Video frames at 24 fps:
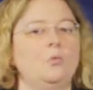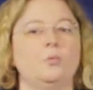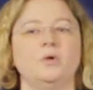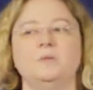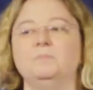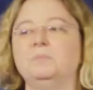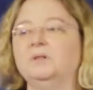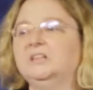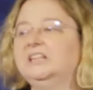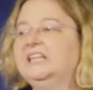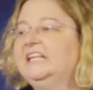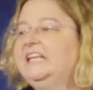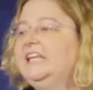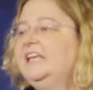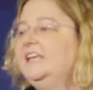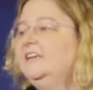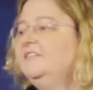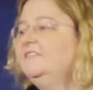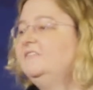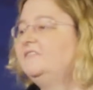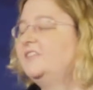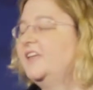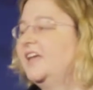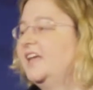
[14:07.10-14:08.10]
We
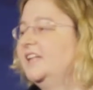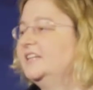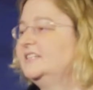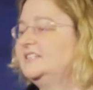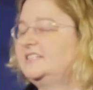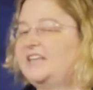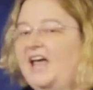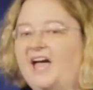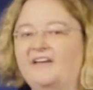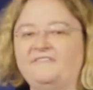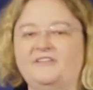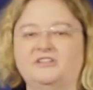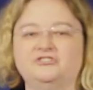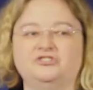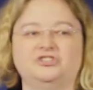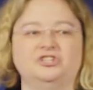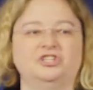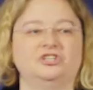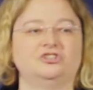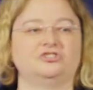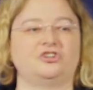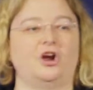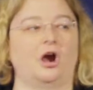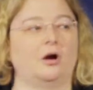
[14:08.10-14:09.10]
believe that staff
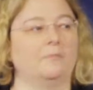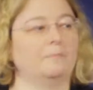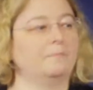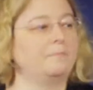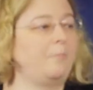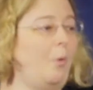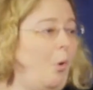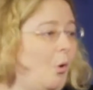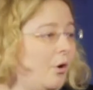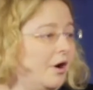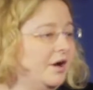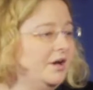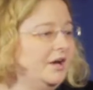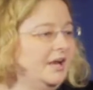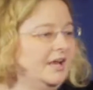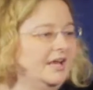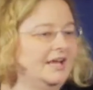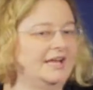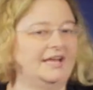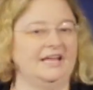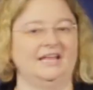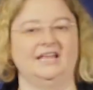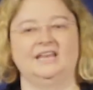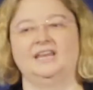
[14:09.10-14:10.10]
engineers are born
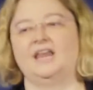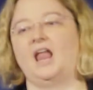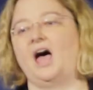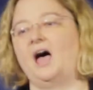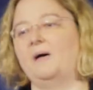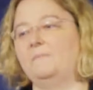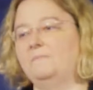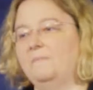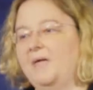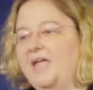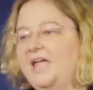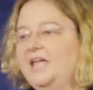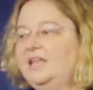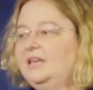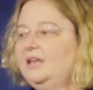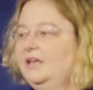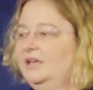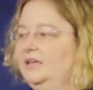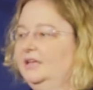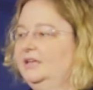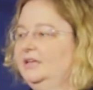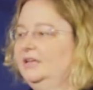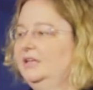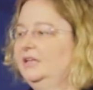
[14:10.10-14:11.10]
and not made.
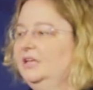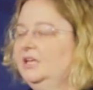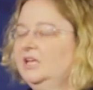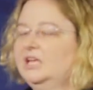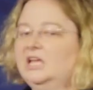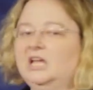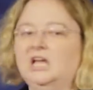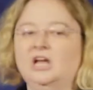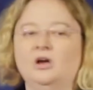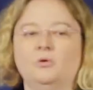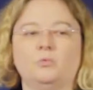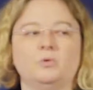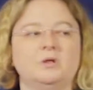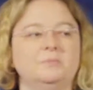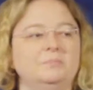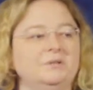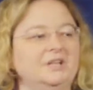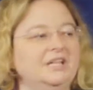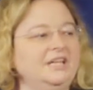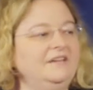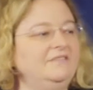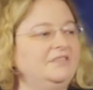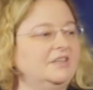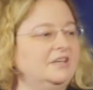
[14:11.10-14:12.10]
We
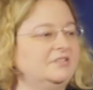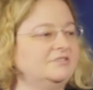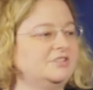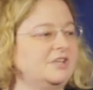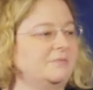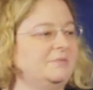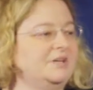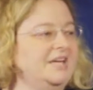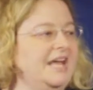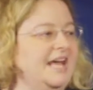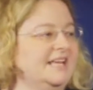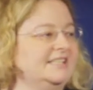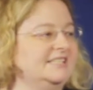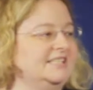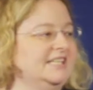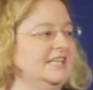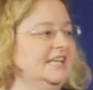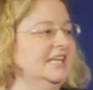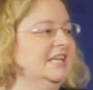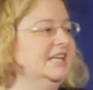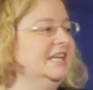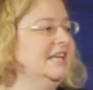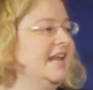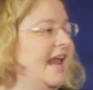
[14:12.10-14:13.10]
believe that if somebody has
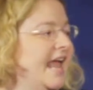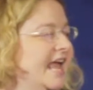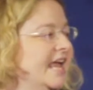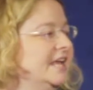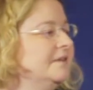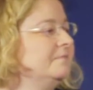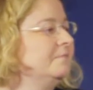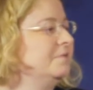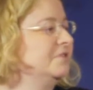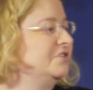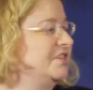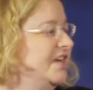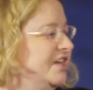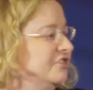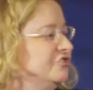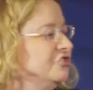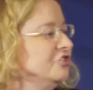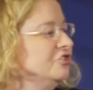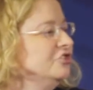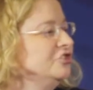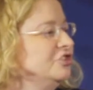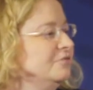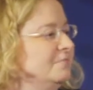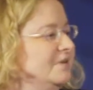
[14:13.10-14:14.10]
the innate
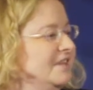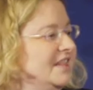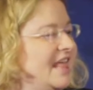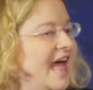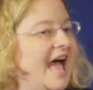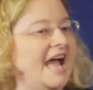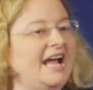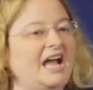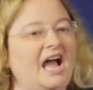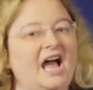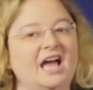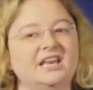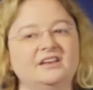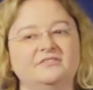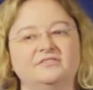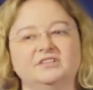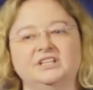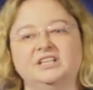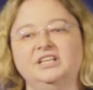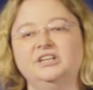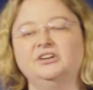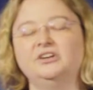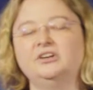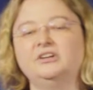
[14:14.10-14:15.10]
potential to be that kind
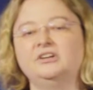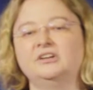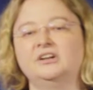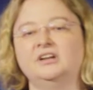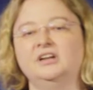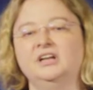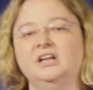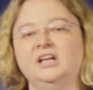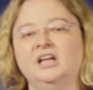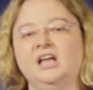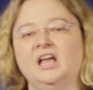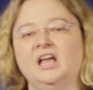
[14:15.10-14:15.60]
of a leader,